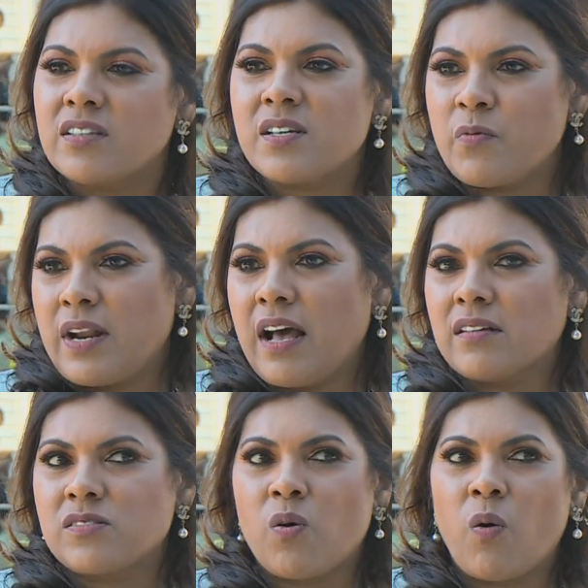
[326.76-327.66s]
on someone
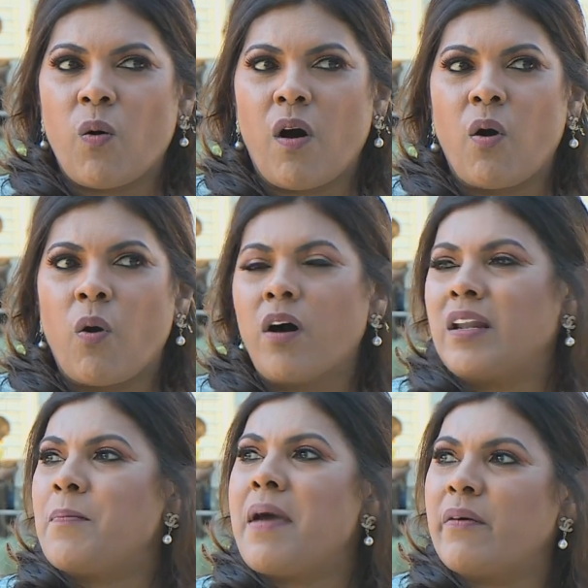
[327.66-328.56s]
else or, or
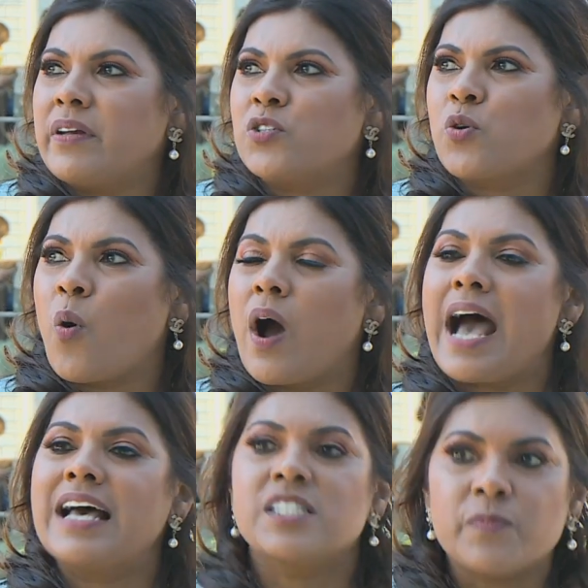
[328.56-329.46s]
on a marriage or a
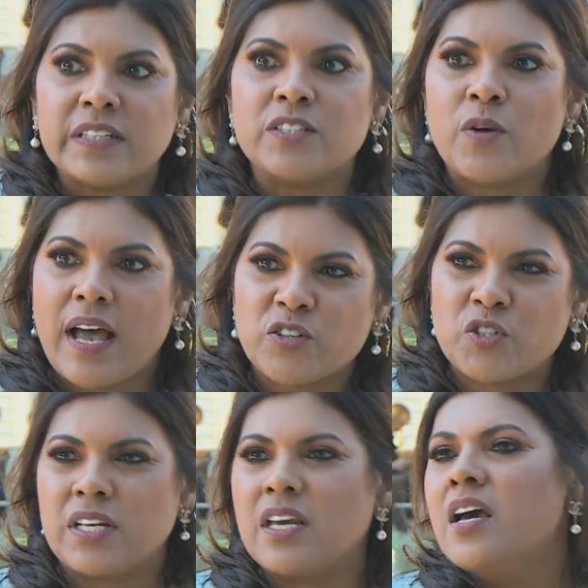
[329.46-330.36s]
husband to
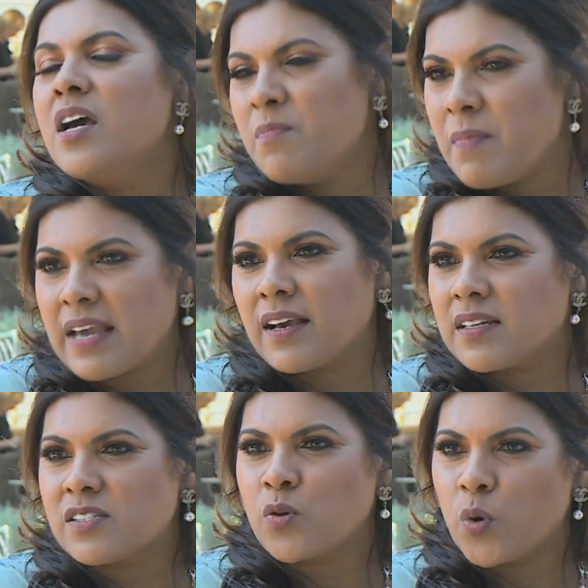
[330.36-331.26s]
actually make
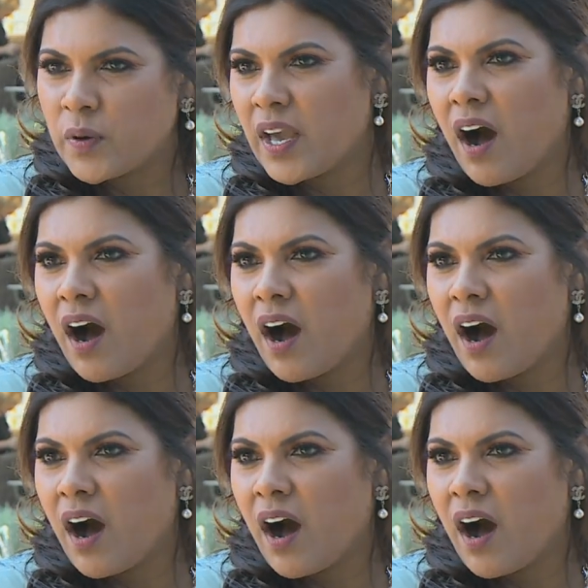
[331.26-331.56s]
us who we